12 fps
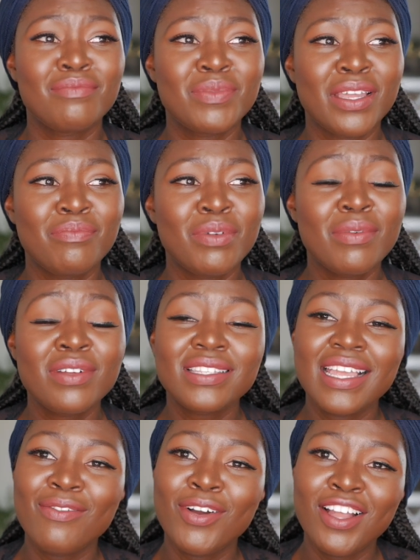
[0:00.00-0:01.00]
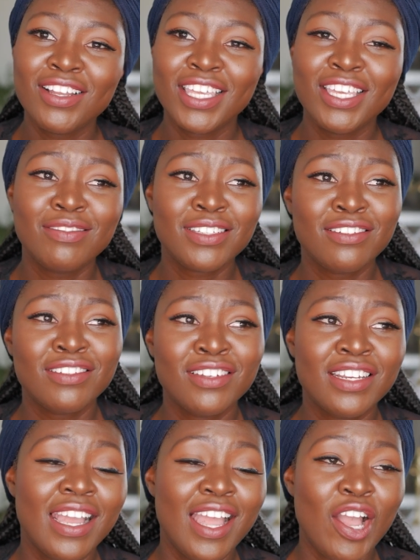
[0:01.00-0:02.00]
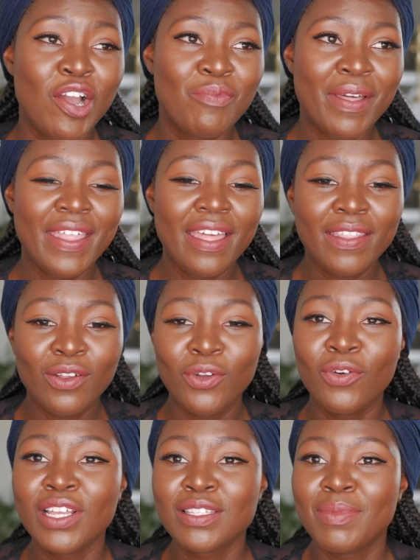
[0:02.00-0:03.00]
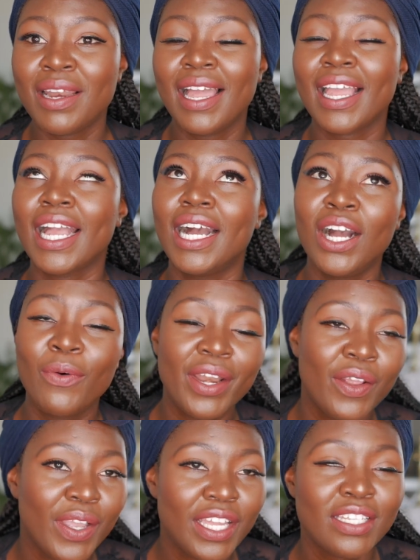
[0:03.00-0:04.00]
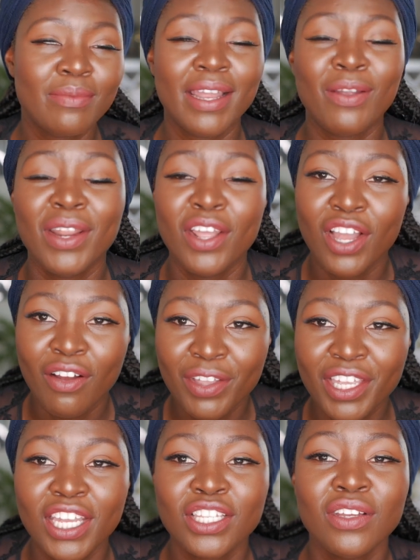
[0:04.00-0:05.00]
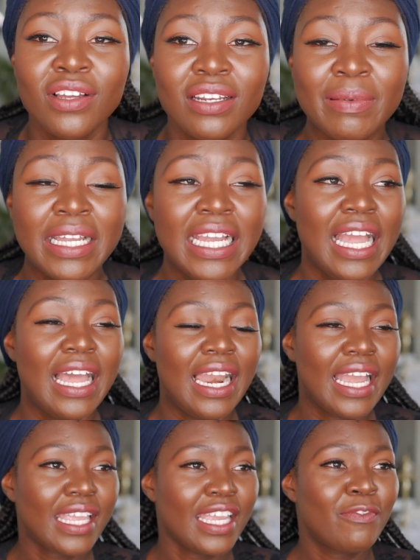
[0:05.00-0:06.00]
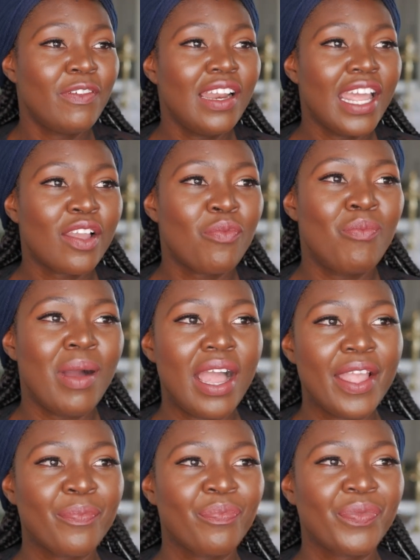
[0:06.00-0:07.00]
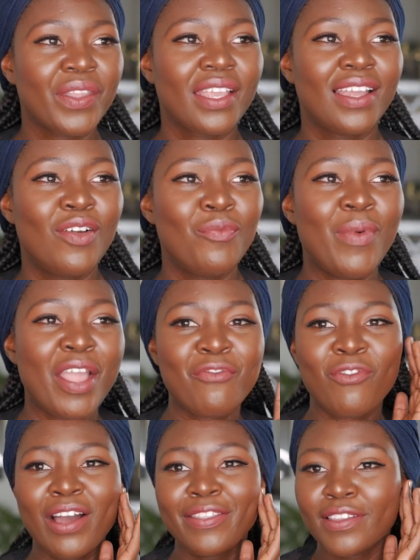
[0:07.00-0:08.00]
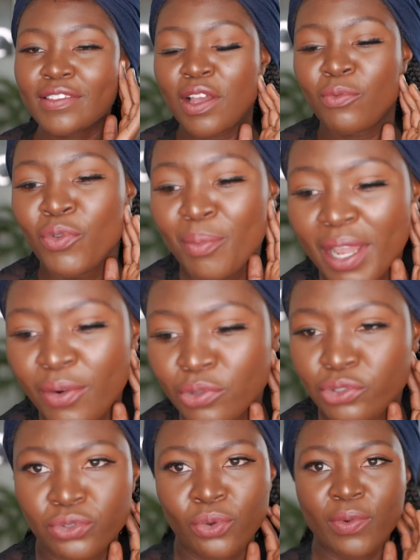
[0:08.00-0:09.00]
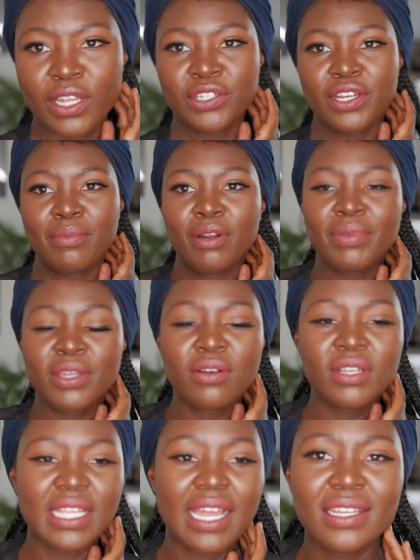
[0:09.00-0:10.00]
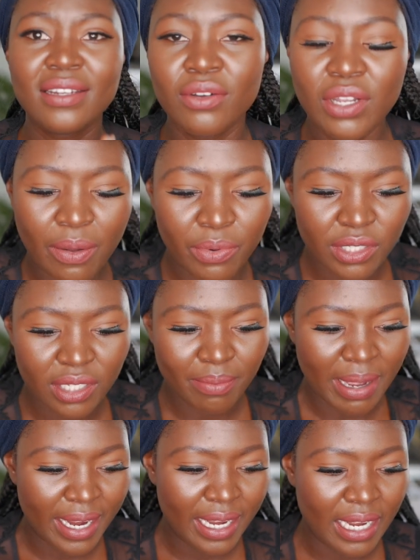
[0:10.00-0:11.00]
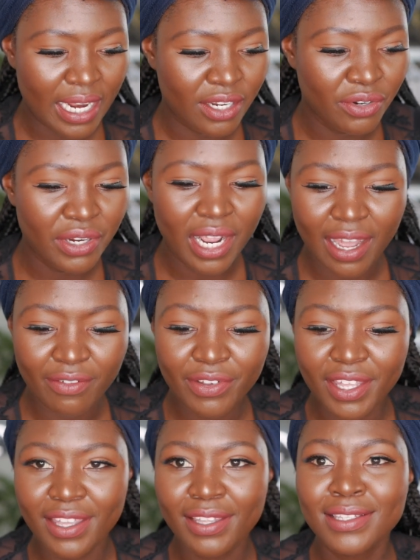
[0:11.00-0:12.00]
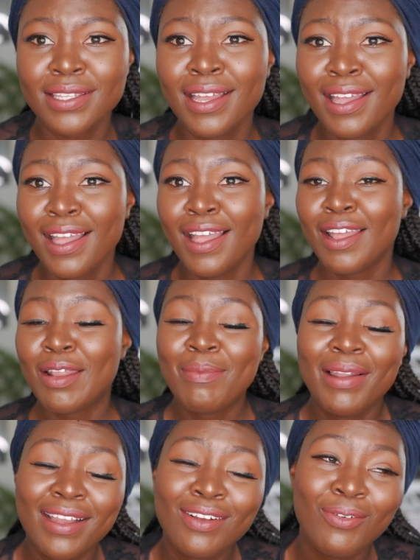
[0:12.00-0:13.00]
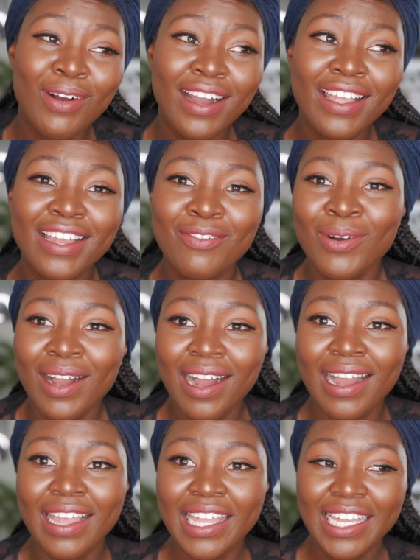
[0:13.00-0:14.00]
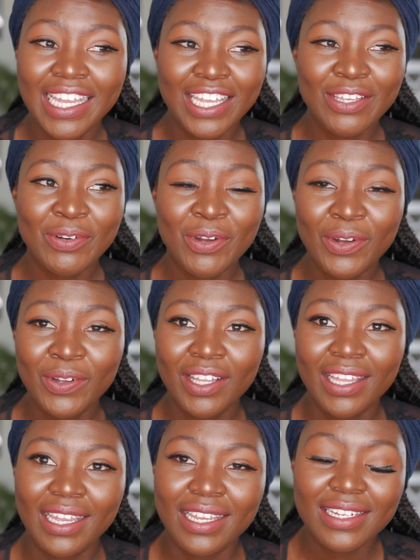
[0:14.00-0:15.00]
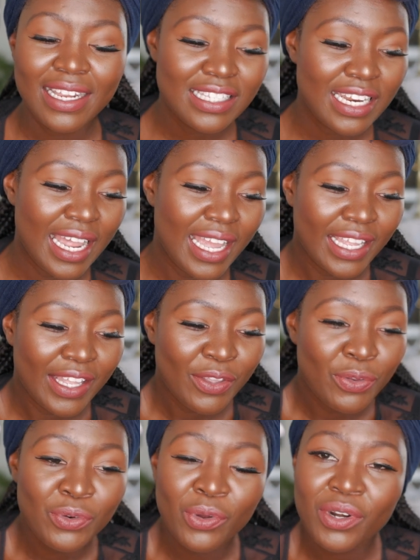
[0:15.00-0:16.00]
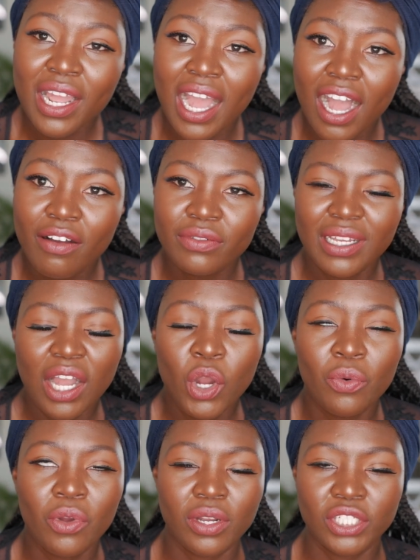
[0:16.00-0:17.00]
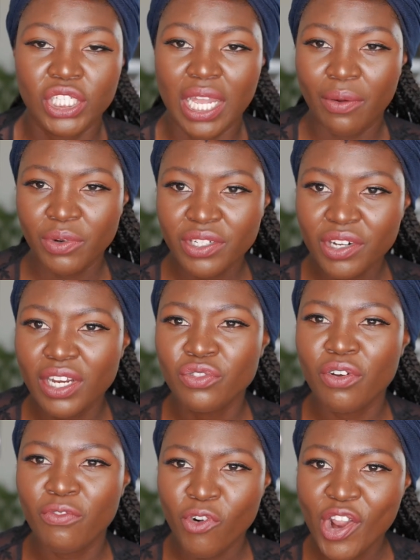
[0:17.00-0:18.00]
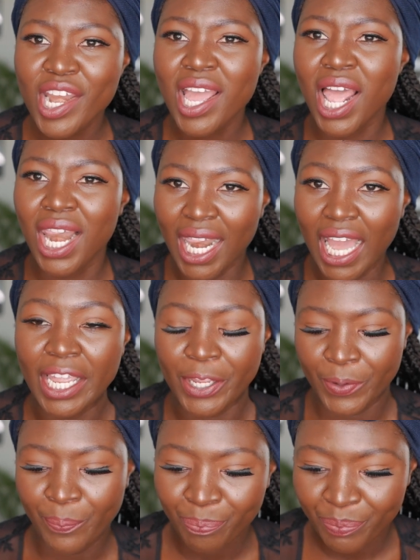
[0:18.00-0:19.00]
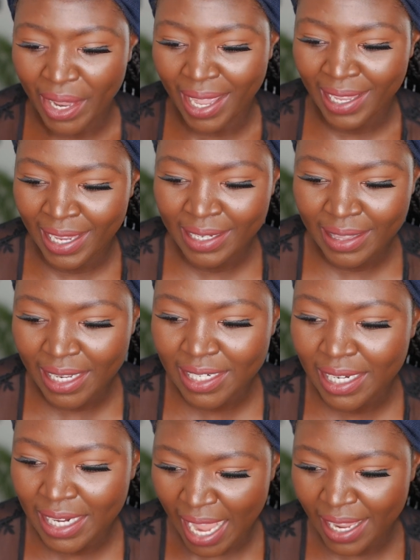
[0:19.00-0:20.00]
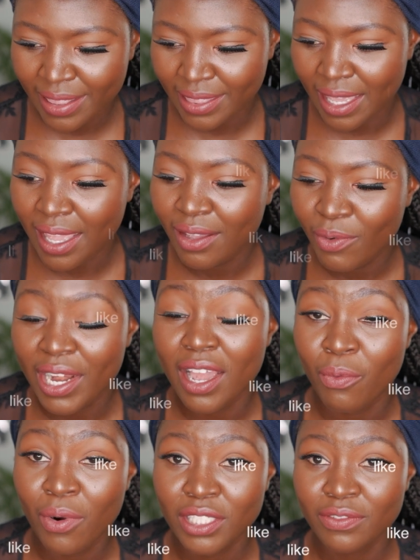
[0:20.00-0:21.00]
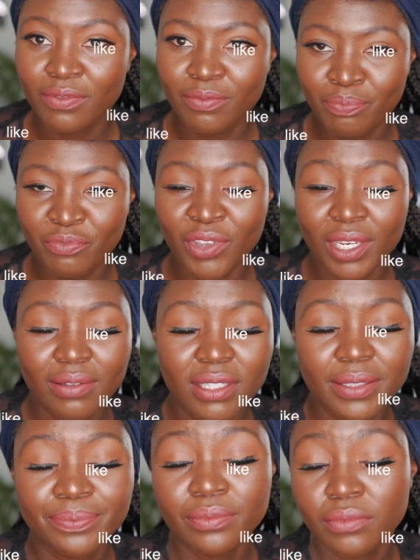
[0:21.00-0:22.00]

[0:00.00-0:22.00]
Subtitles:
and people would say, "Wow, cute, cute, cute." But then they'll always be like, "Oh, when I'm getting married, when I'm having kids, when I get married." Like, it felt like my worth as a woman was so questionable, because I wasn't married and I did not have kids. And I'm like, why, you know? It doesn't, like, you don't have, oh gosh, I would try to avoid like. I hate that like thing when I watch videos.